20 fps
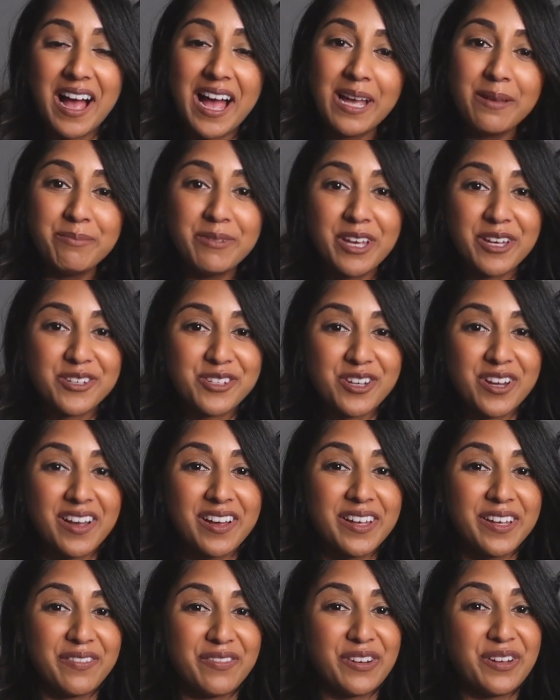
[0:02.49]
I'm
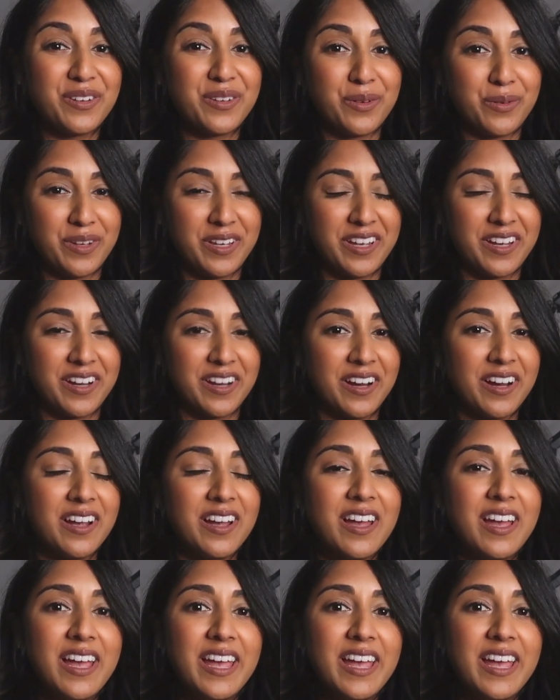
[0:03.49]
Yesha if you're new here,